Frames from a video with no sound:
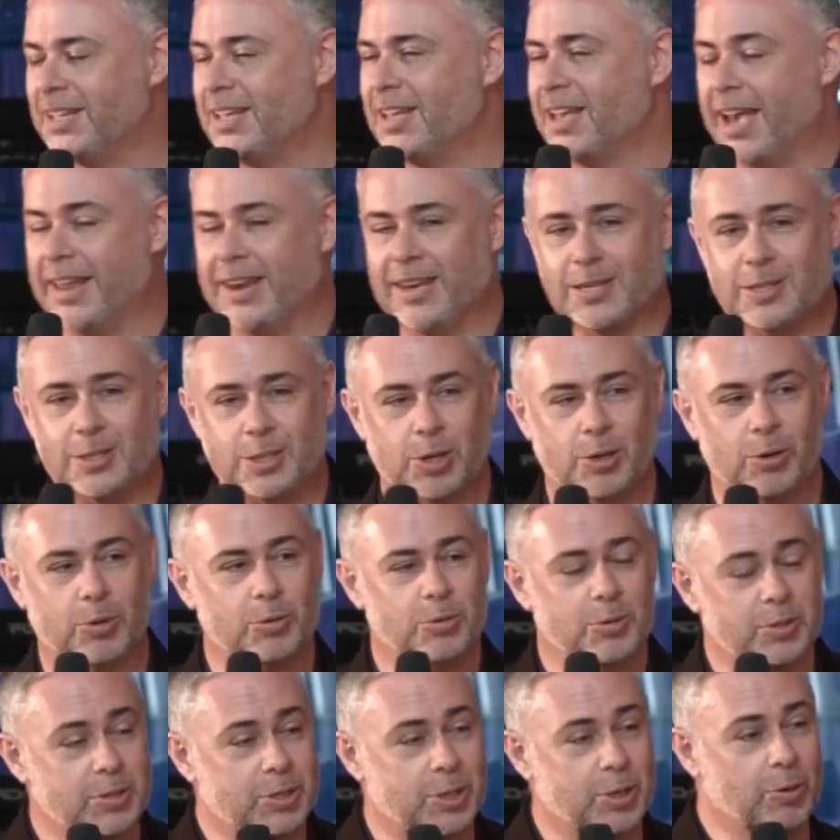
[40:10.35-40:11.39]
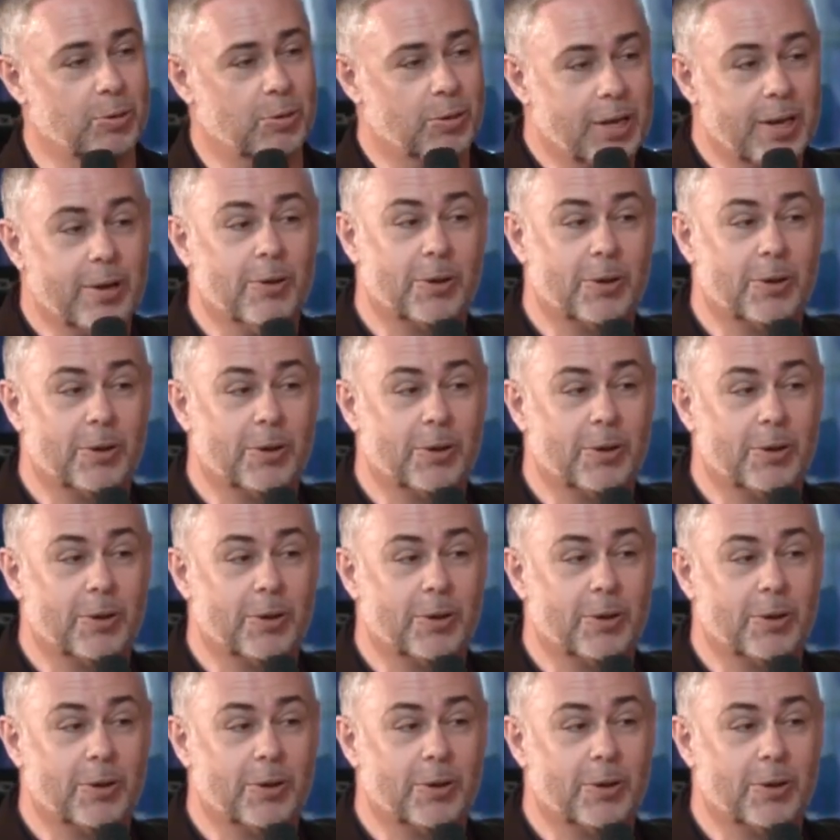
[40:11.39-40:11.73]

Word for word: And it's two, two little